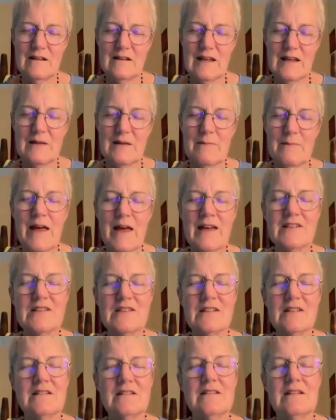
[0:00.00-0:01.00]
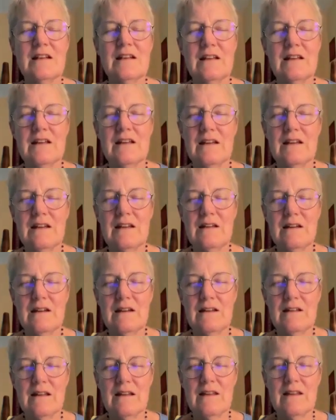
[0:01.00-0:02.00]
and imagine
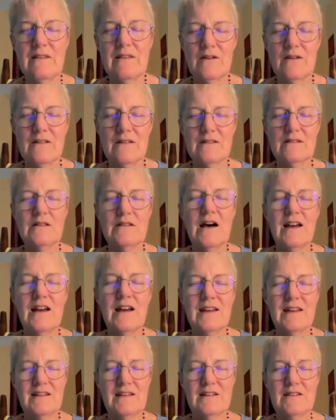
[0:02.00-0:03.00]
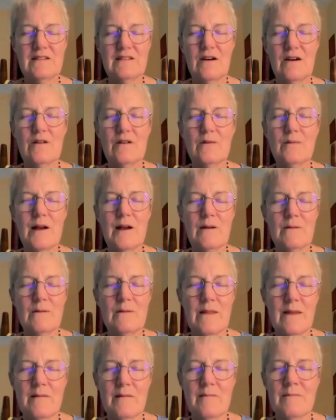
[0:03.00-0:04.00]
that there is light all around
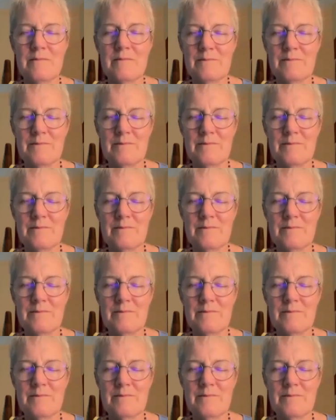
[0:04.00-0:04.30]
them.